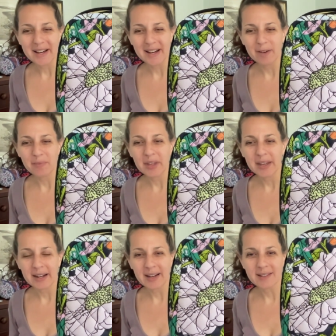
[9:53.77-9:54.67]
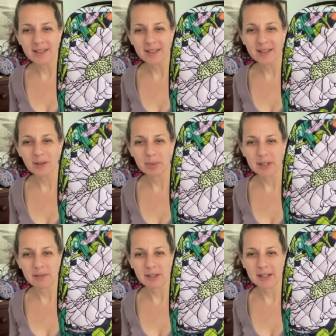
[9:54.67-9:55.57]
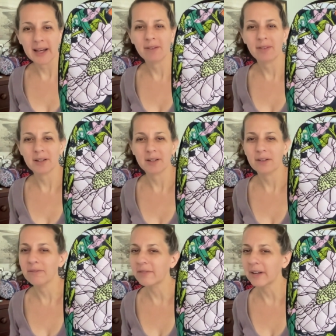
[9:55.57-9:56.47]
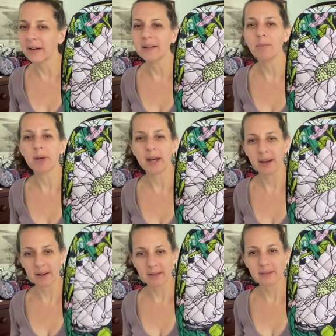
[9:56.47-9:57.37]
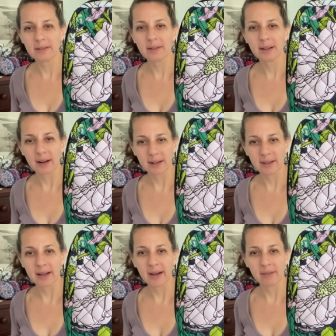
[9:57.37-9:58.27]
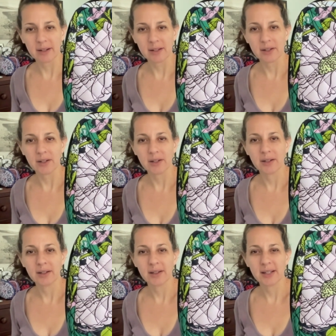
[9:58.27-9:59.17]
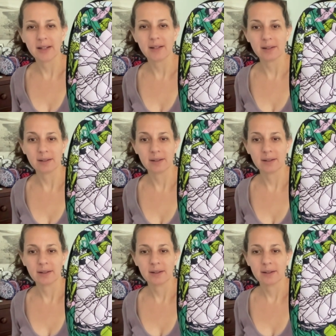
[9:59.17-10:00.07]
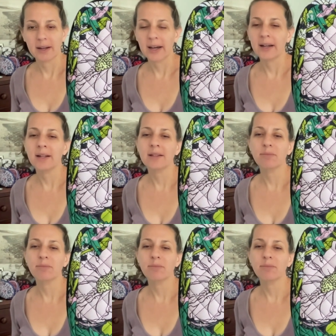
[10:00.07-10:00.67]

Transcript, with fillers: um, it has a little bit of a lavender, very pale, kind of lavender tint. And it's